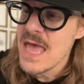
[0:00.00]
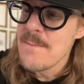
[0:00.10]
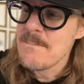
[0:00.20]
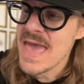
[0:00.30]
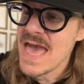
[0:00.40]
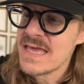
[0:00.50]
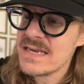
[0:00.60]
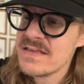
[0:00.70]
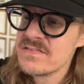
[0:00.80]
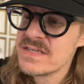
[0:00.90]
Man
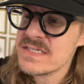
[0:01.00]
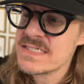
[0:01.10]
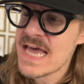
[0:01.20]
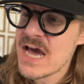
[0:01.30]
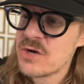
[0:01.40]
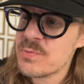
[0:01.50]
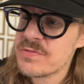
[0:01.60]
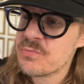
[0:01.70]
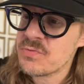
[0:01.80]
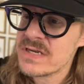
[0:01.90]
is endowed
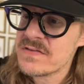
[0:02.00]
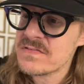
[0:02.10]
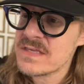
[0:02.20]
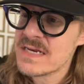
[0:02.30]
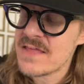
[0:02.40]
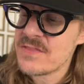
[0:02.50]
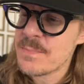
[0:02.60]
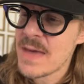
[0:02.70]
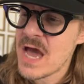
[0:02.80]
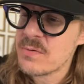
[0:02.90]
with reason and the
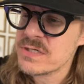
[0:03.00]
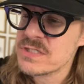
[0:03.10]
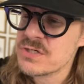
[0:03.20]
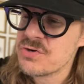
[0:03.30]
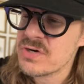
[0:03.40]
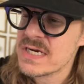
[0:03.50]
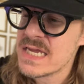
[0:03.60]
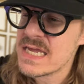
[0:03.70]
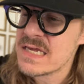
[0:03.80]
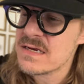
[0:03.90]
power to
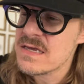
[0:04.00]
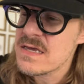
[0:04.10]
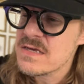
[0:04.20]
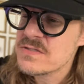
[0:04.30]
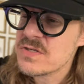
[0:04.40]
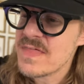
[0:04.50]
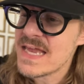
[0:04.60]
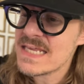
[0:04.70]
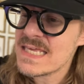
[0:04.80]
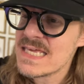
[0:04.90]
create so
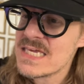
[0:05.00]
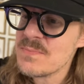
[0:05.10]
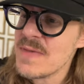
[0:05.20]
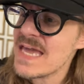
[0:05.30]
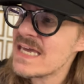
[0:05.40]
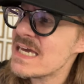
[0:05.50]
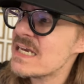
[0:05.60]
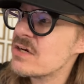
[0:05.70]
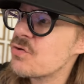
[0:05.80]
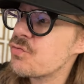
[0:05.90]
that he may
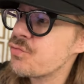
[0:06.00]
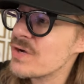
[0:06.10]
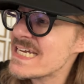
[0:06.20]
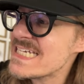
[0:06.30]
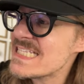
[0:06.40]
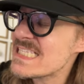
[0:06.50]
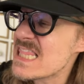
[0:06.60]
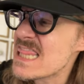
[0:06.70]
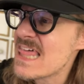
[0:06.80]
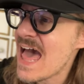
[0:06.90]
increase
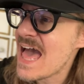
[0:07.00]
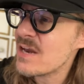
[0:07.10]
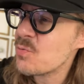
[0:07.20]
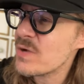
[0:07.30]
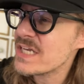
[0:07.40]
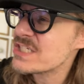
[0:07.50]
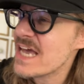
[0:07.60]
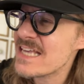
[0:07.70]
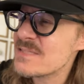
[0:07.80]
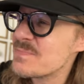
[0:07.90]
that which
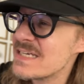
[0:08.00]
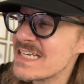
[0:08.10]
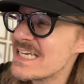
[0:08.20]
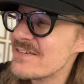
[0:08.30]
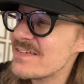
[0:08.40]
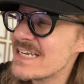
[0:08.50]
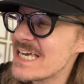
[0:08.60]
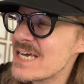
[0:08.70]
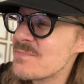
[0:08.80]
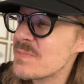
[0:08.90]
has been given
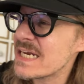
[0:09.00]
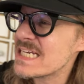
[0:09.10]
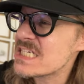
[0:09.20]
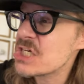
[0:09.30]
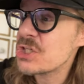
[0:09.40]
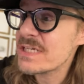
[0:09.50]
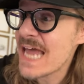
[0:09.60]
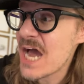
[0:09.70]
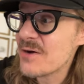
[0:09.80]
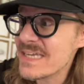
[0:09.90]
him, but until
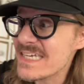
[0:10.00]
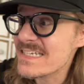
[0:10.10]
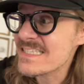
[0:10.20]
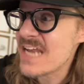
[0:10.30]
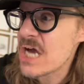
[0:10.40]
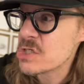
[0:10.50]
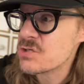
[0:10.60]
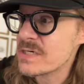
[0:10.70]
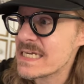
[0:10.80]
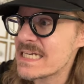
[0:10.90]
now he has not
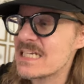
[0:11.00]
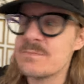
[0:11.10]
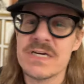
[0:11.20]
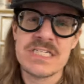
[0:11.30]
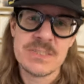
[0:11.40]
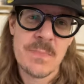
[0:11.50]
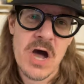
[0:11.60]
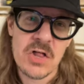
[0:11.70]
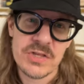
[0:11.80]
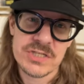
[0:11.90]
created but
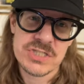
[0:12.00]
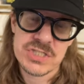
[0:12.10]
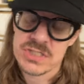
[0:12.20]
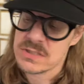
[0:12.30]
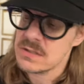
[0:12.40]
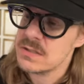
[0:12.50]
demolished.